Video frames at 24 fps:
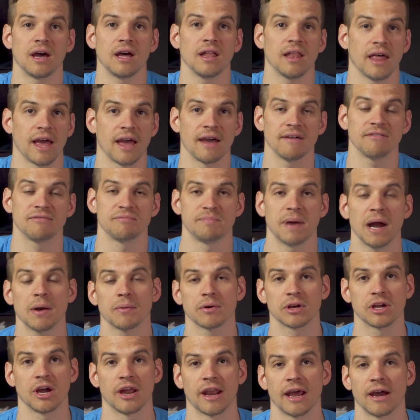I'll have
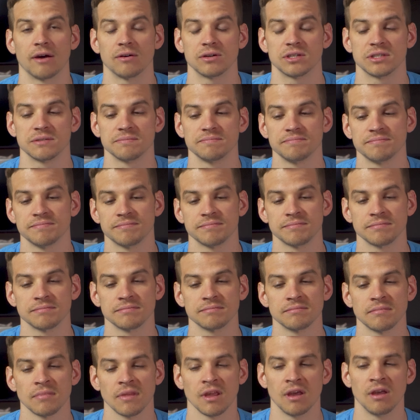power cut out.
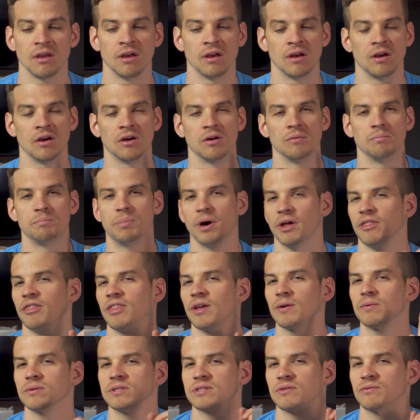But
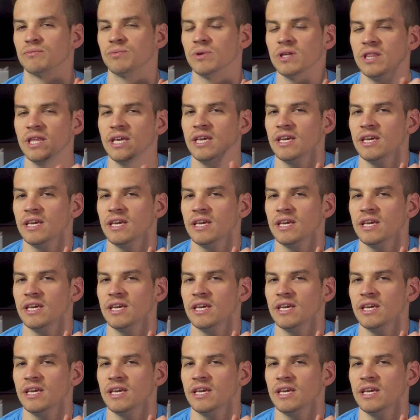there was a really